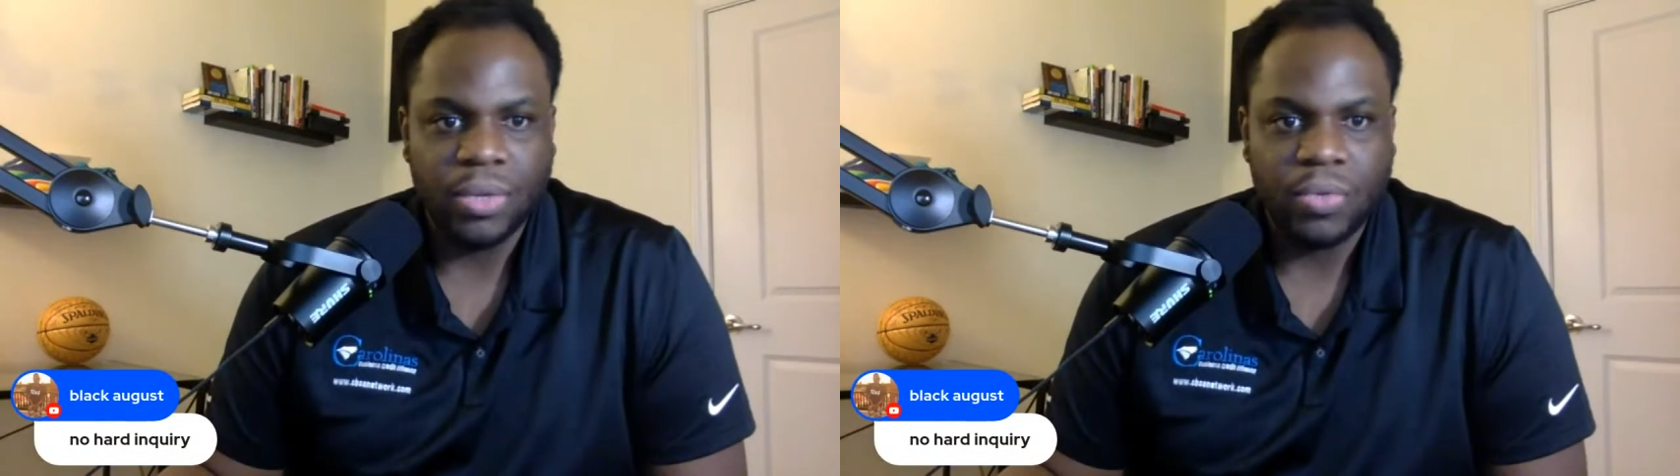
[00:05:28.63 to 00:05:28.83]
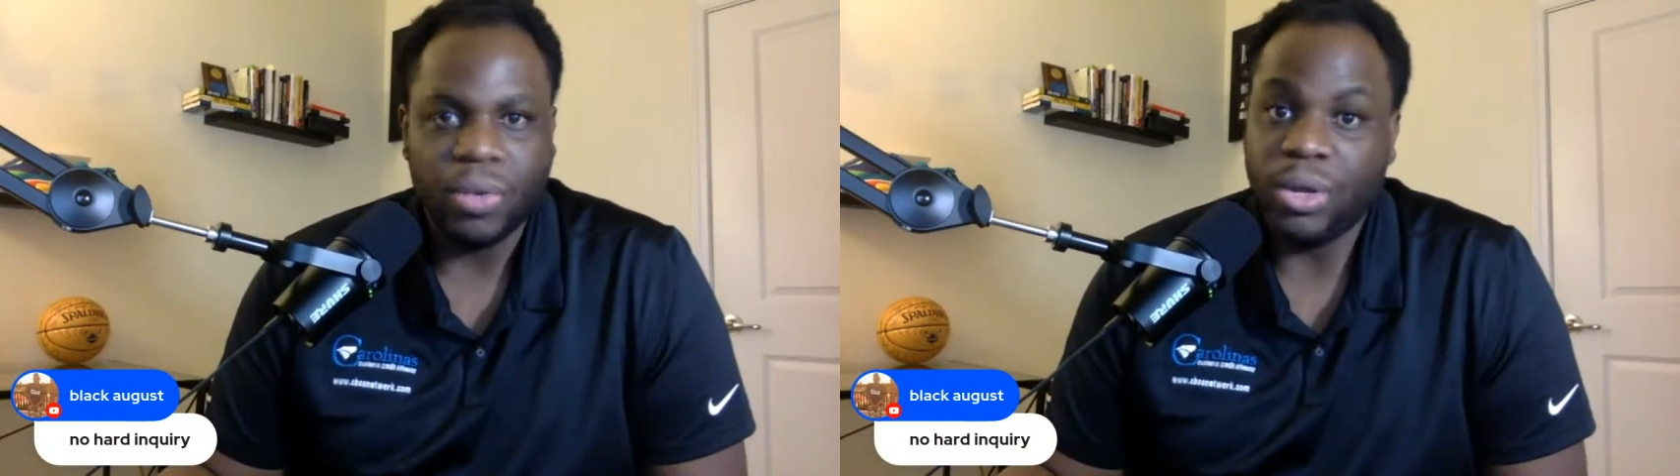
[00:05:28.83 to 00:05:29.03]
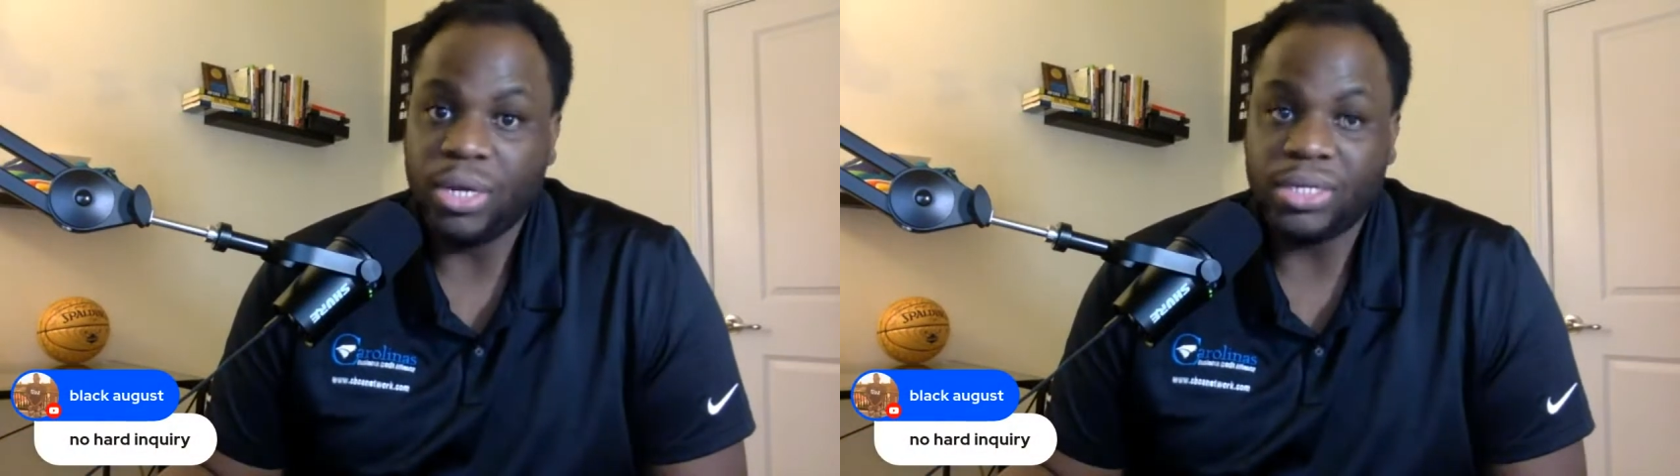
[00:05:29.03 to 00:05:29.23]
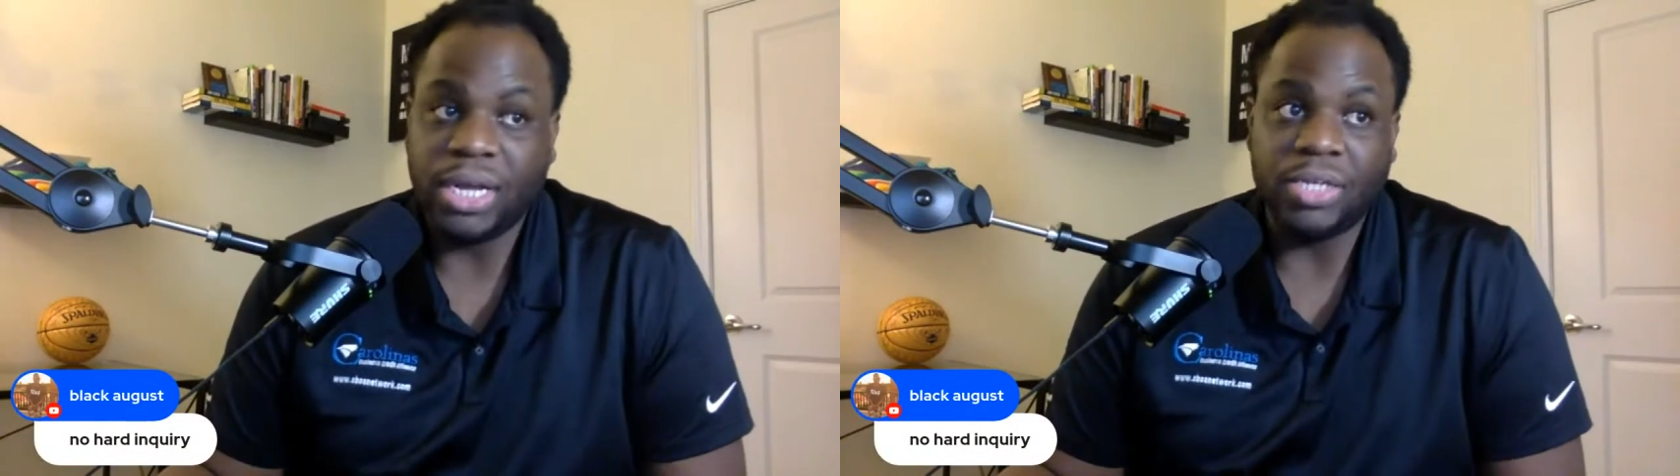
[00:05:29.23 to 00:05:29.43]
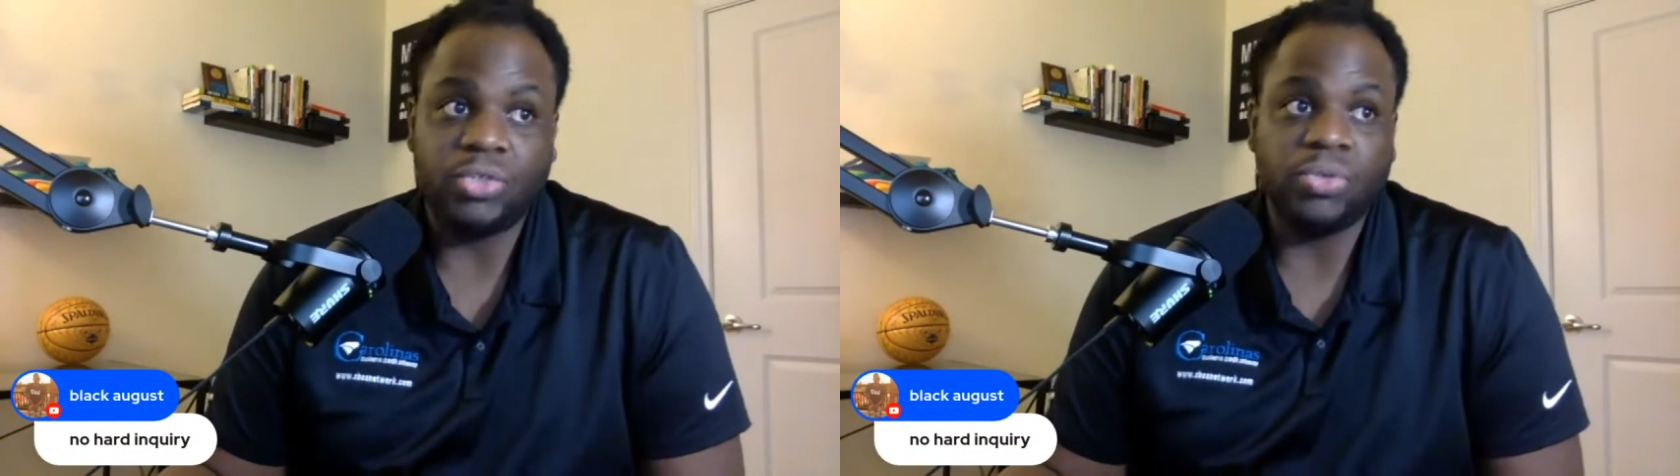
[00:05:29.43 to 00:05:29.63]
Well, that's
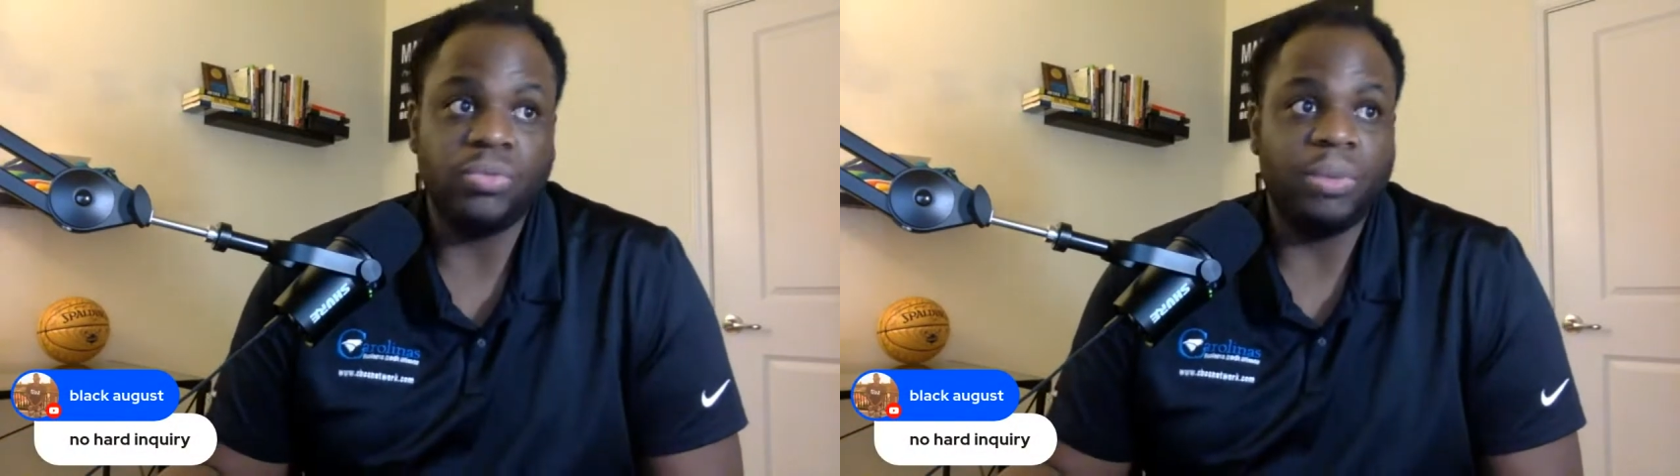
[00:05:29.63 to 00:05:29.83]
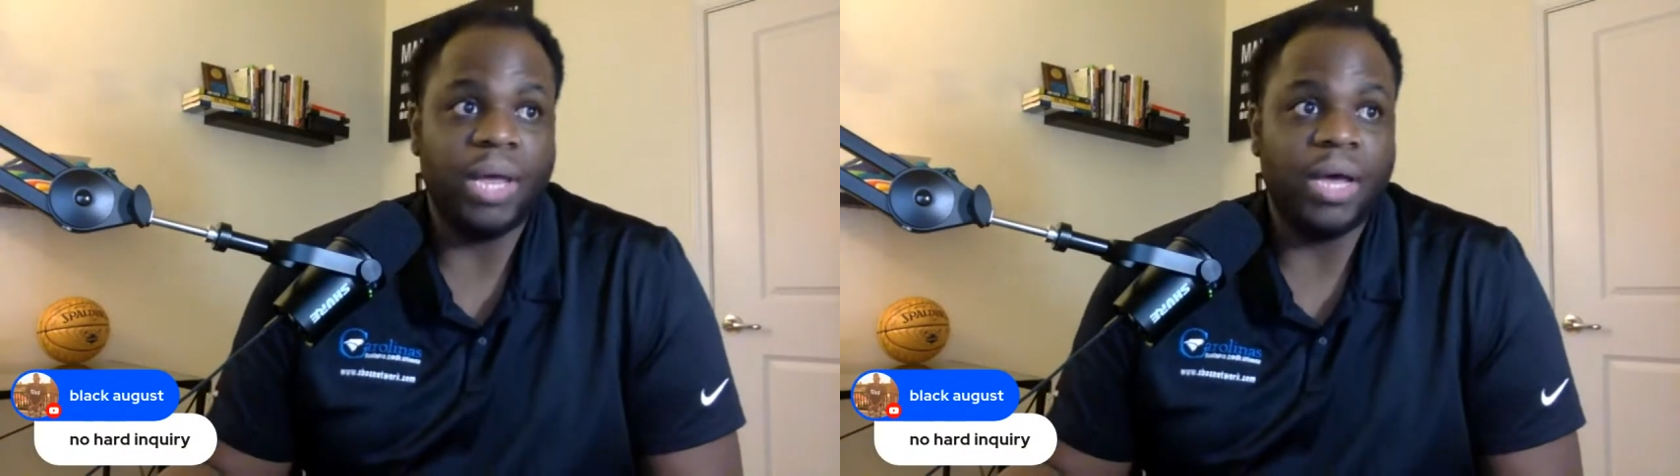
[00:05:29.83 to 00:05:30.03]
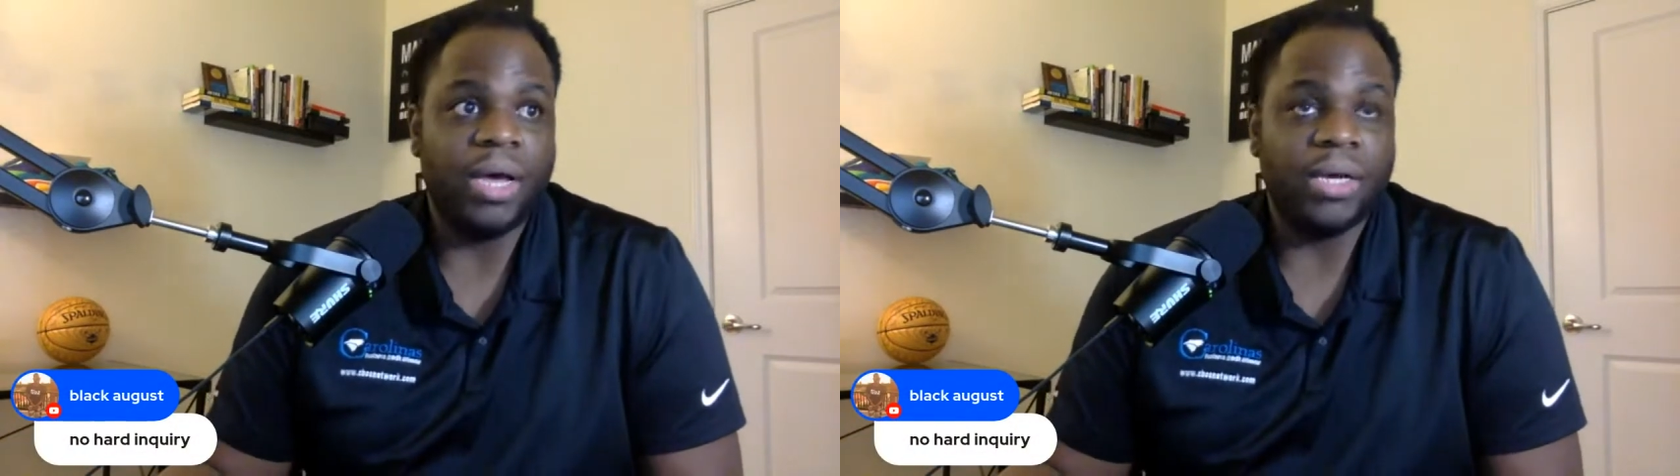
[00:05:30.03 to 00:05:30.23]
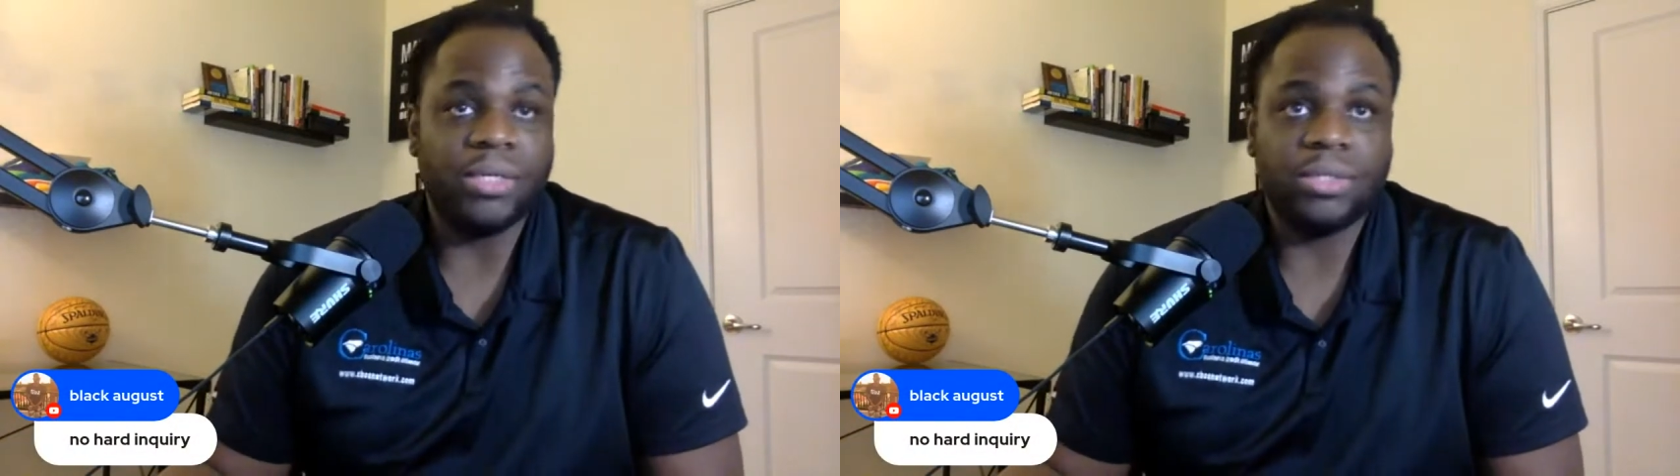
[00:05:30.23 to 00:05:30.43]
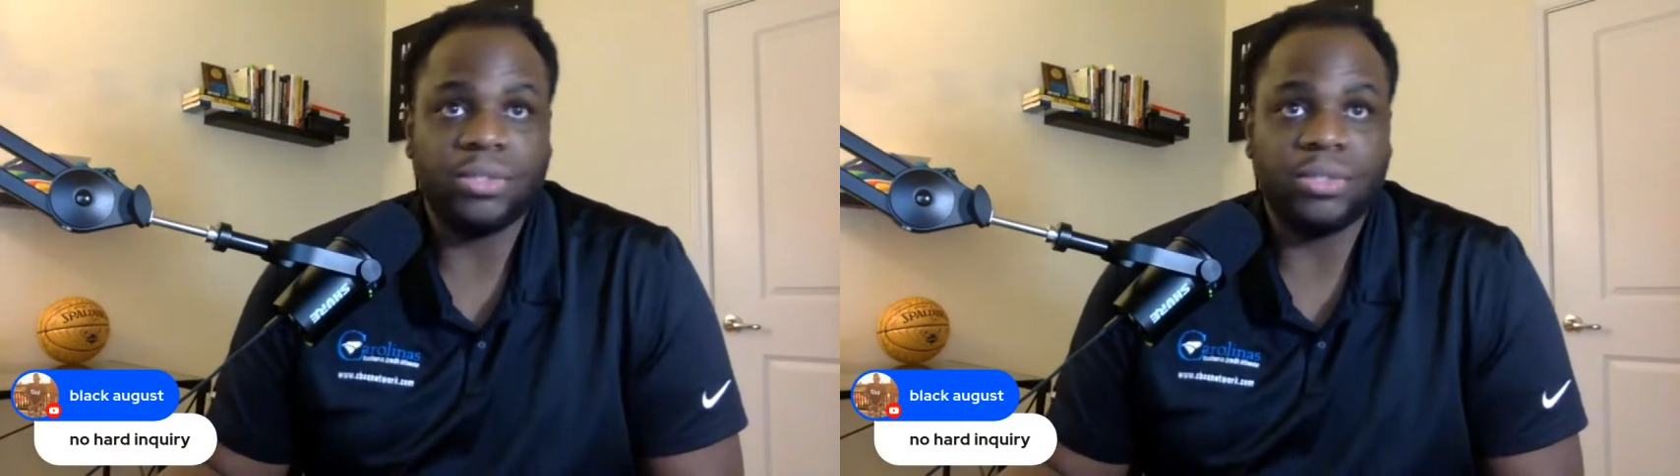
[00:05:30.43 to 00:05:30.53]
not true, Black August.